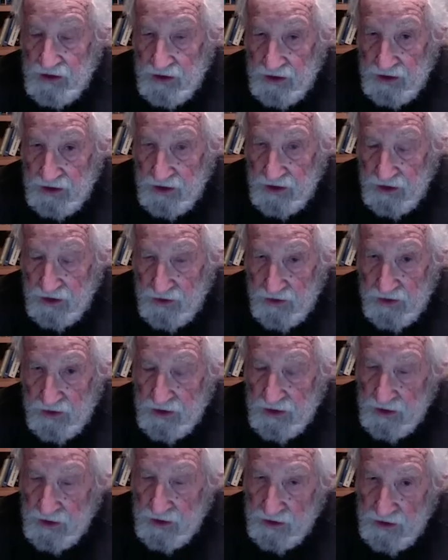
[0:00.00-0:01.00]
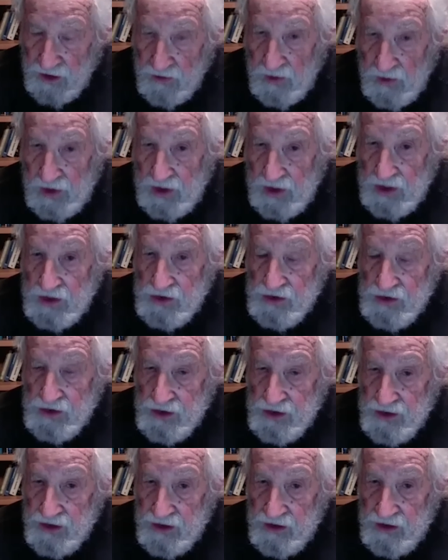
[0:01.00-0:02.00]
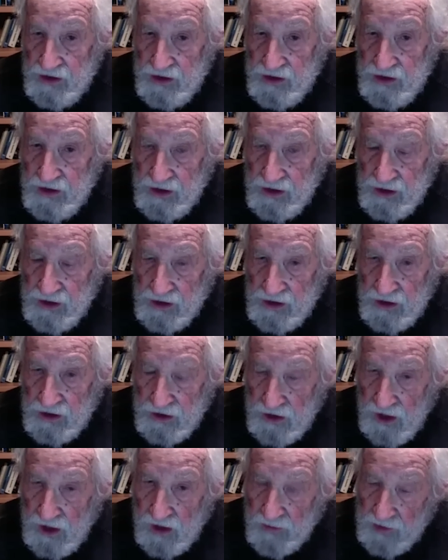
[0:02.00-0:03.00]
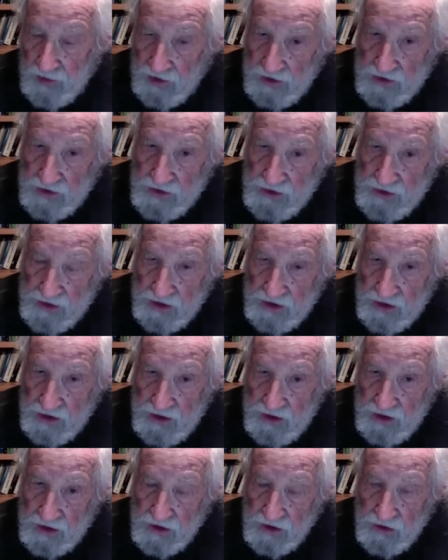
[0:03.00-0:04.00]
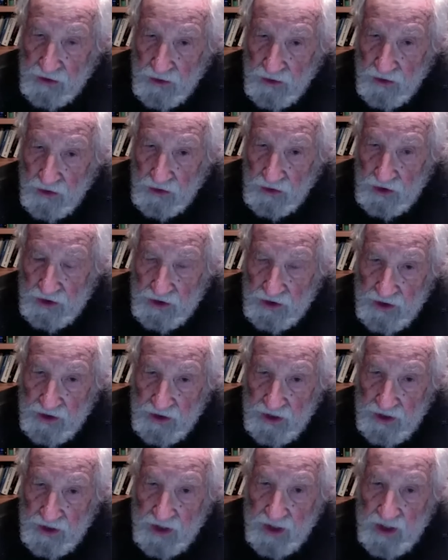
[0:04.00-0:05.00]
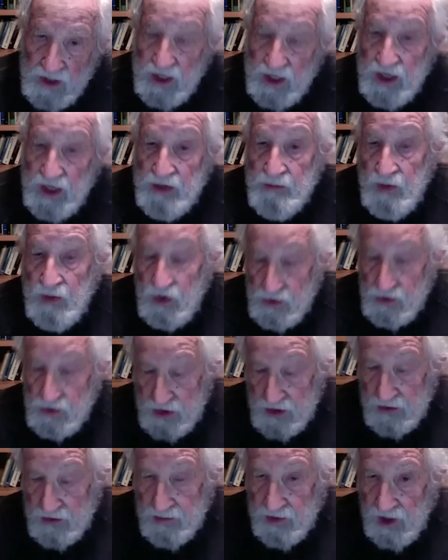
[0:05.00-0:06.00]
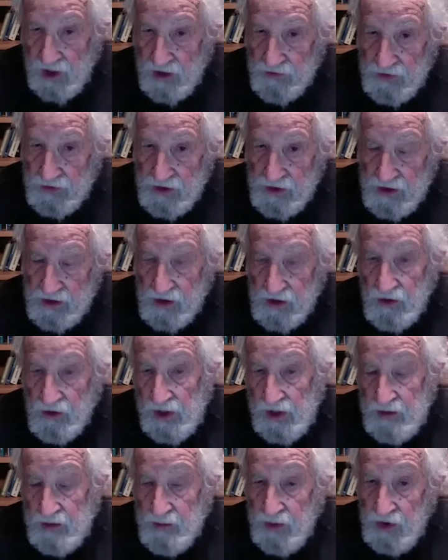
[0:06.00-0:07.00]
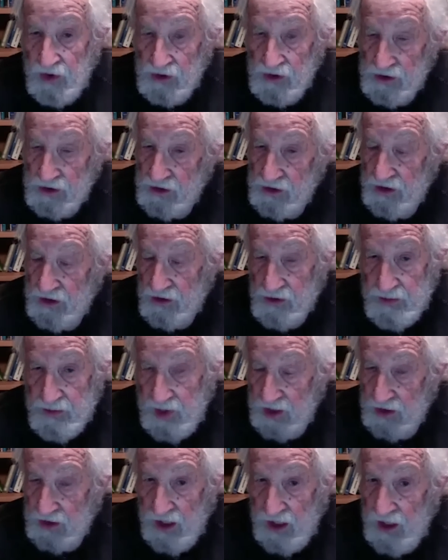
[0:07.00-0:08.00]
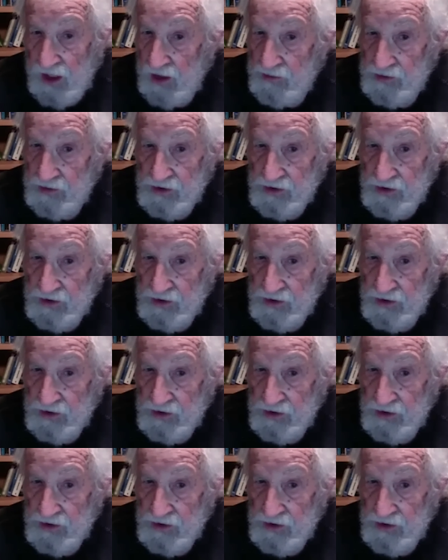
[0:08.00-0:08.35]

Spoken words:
other Taiwanese conglomerates that control it. And most of the profit, the great bulk, goes back to Apple.